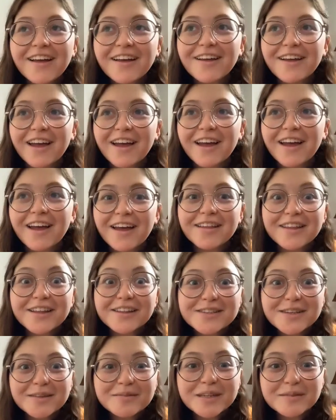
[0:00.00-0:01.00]
And then
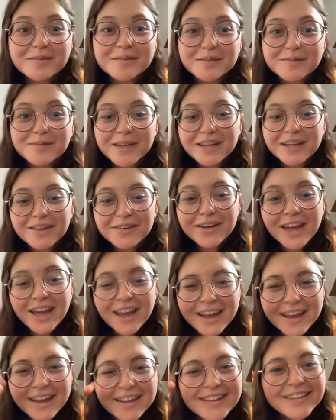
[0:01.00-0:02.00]
sometimes I'm like,
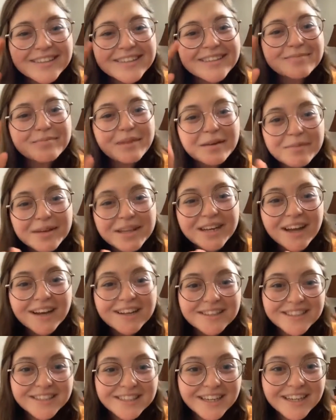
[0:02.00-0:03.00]
okay, like maybe
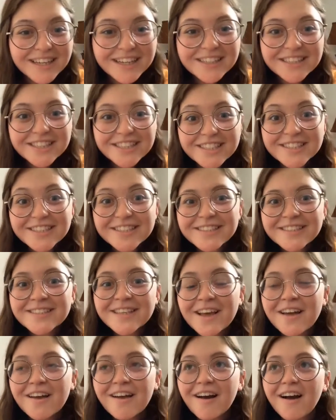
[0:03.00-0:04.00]
not today, cheese.
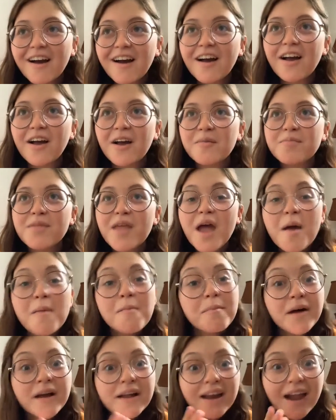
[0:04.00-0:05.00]

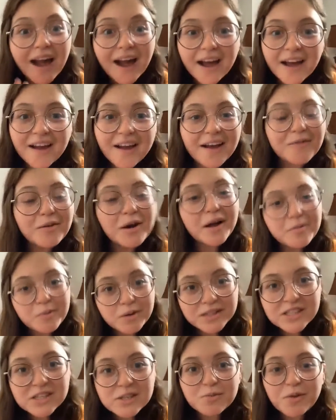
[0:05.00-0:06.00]
But I
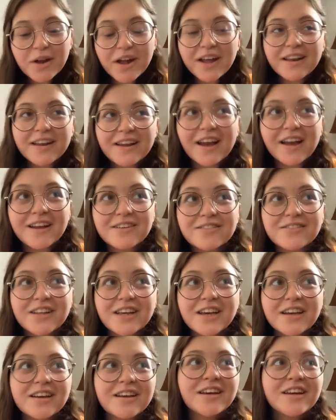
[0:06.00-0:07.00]
once read kind of
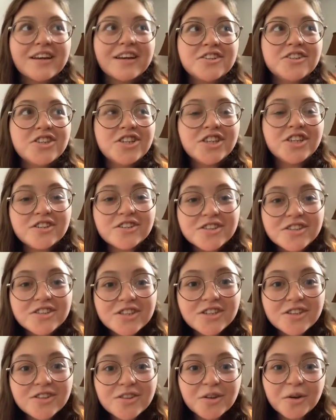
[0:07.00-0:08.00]
like, cheers
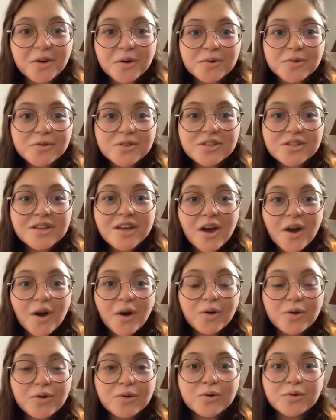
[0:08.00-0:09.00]
to those
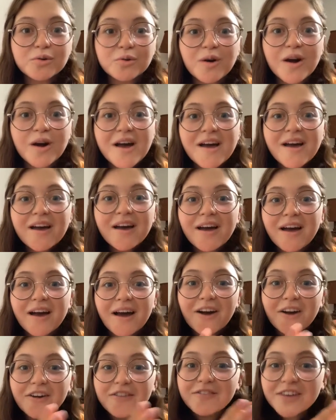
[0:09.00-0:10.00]
who
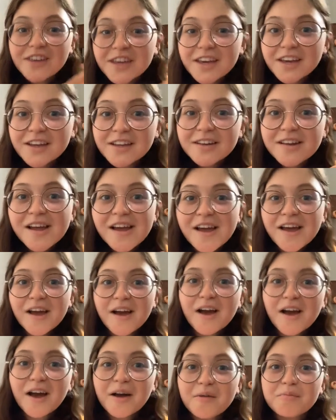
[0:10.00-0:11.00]
are vegan,
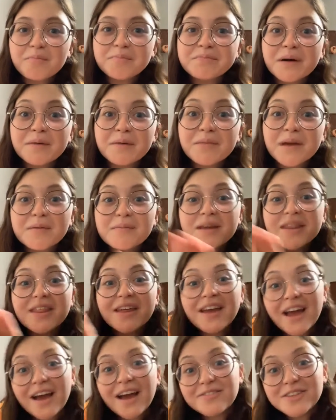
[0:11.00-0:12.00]
but maybe they
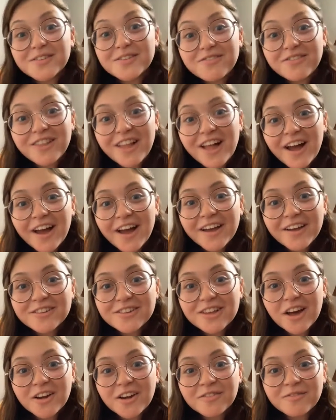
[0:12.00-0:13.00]
have to fly a
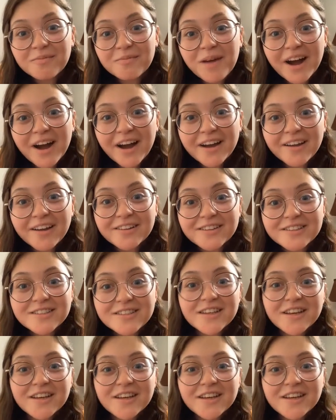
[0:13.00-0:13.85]
lot of miles.